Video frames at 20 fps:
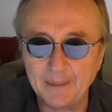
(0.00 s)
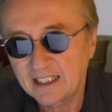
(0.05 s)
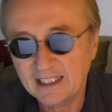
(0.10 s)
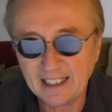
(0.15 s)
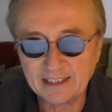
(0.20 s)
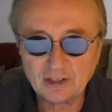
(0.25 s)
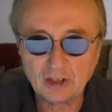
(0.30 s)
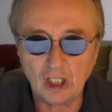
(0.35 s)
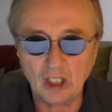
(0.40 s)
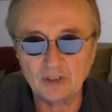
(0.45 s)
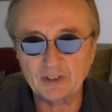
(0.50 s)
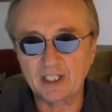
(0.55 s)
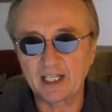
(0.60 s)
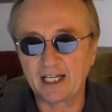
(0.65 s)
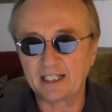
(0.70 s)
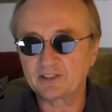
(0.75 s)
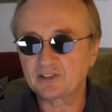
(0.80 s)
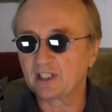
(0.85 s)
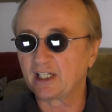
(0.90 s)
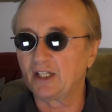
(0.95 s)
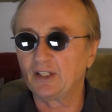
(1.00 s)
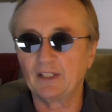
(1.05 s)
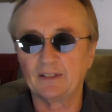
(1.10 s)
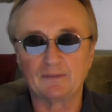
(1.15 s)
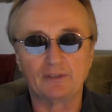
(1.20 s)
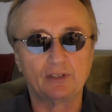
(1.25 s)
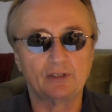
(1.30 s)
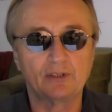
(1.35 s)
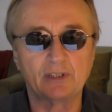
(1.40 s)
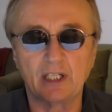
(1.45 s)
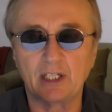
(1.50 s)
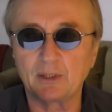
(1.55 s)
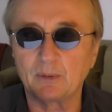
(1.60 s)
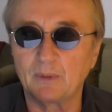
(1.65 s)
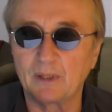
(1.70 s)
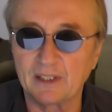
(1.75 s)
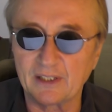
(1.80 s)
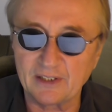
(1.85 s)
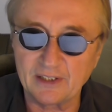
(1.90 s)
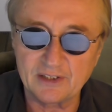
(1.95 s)
And I told the guy, I said, I'll never do another
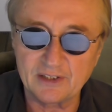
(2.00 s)
one of